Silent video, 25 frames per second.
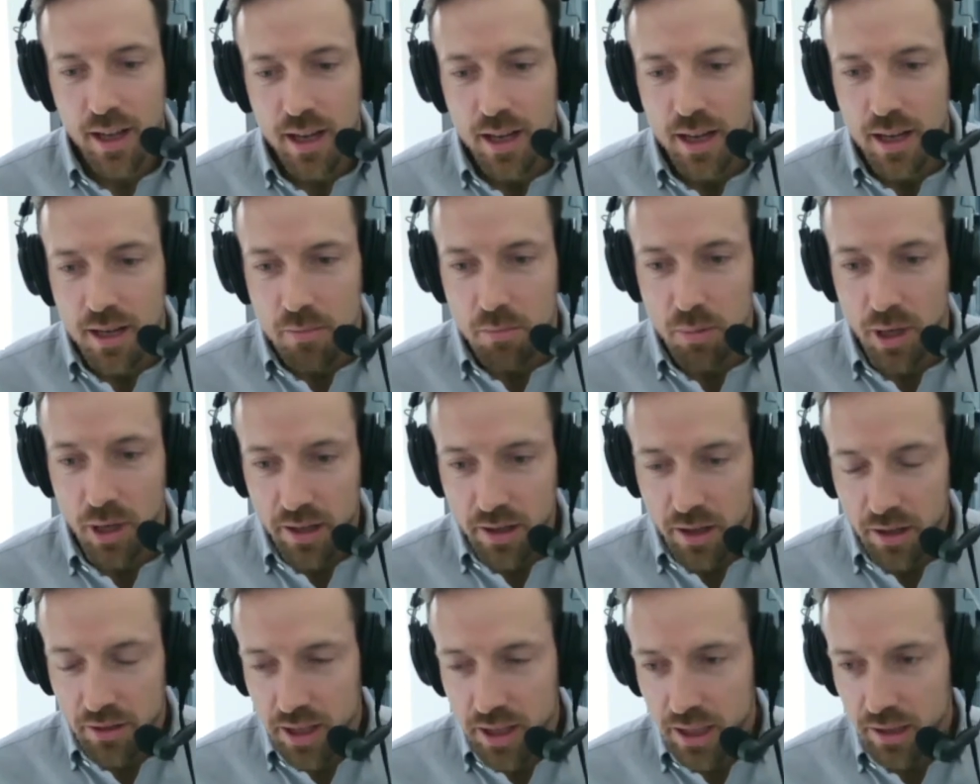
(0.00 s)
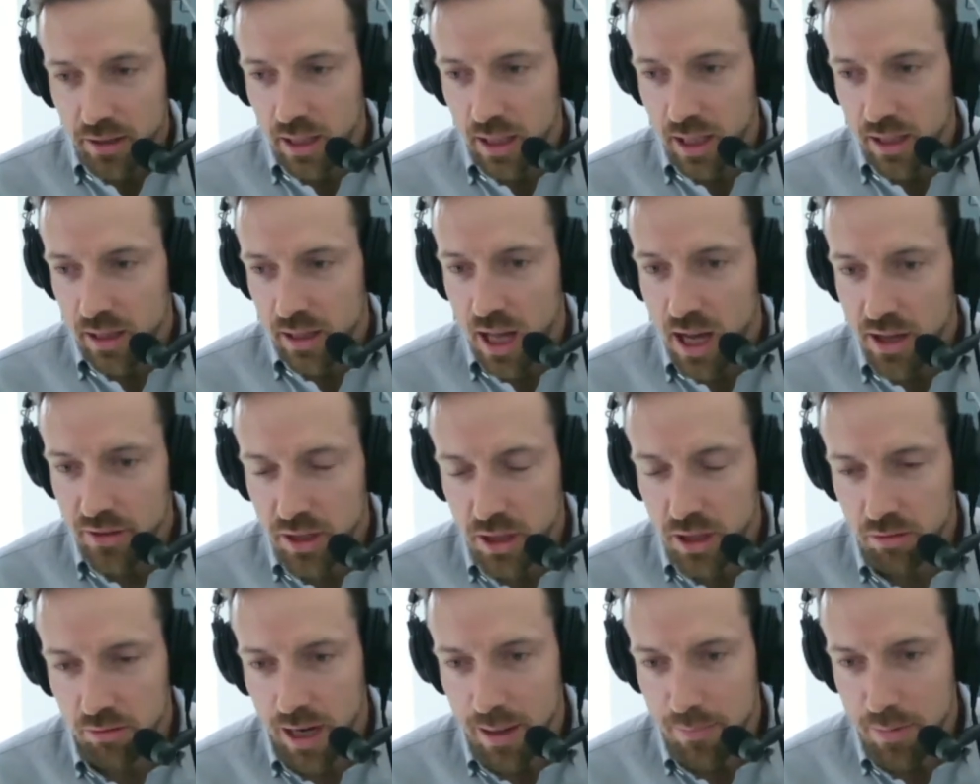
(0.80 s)
Brendan, I think lastly
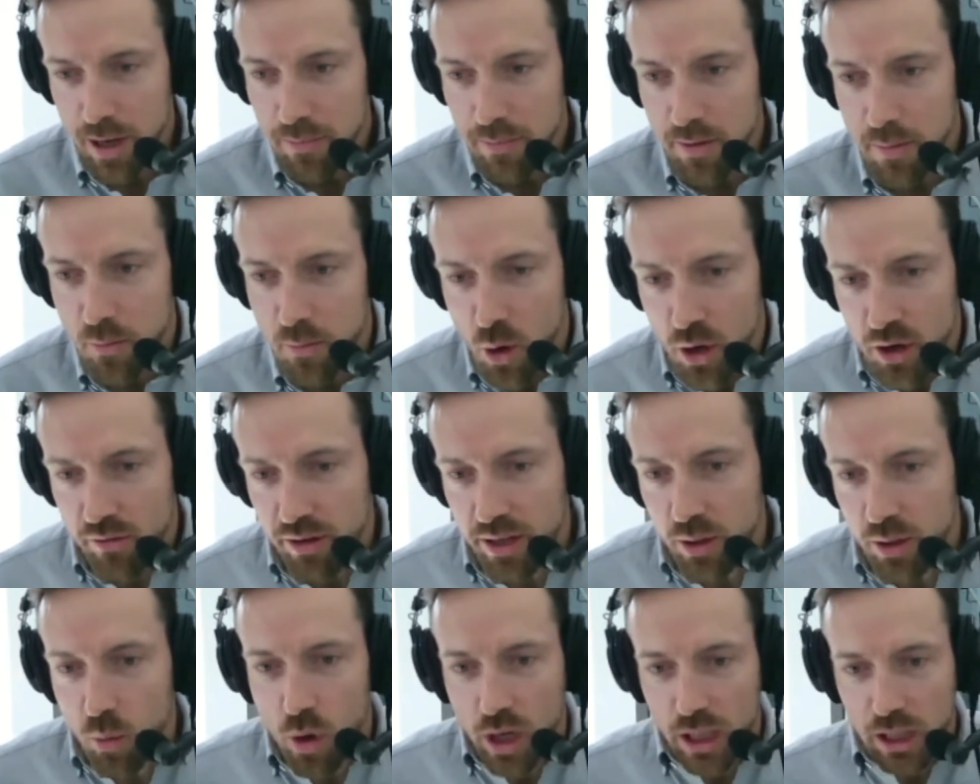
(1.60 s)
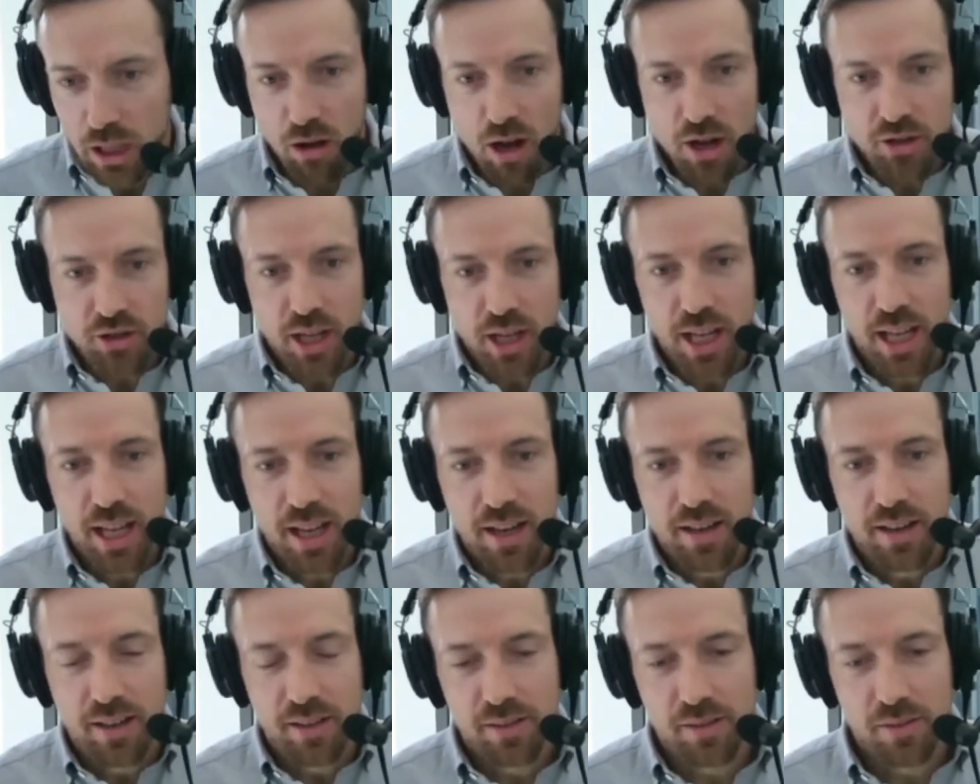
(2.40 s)
to wrap up, I'm wondering what lies
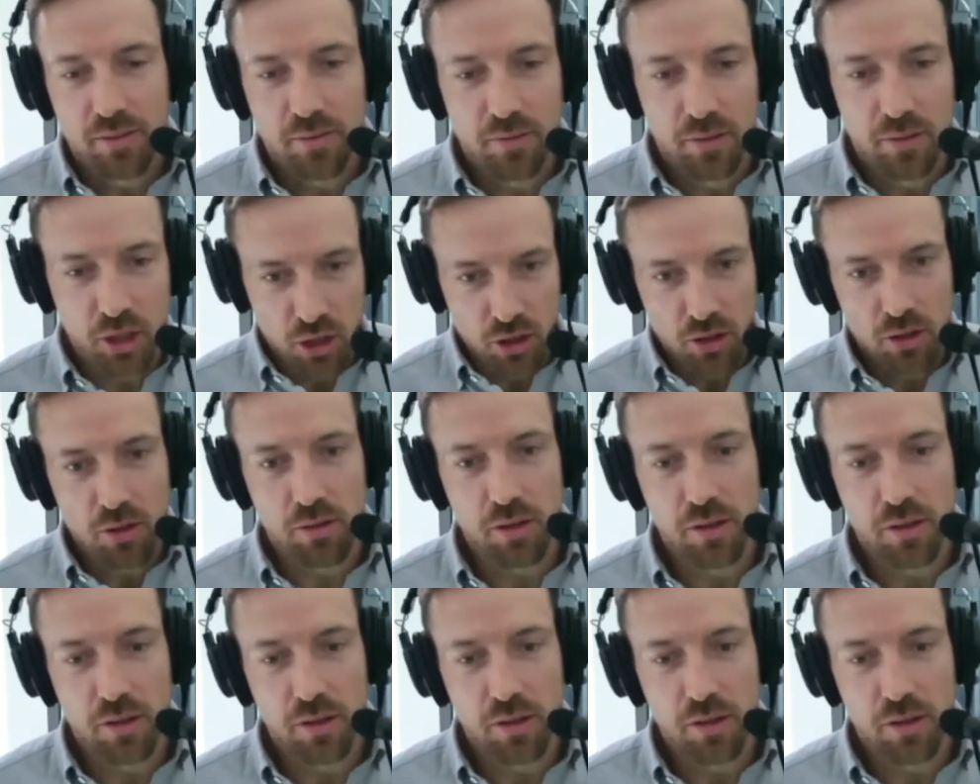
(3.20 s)
ahead for you.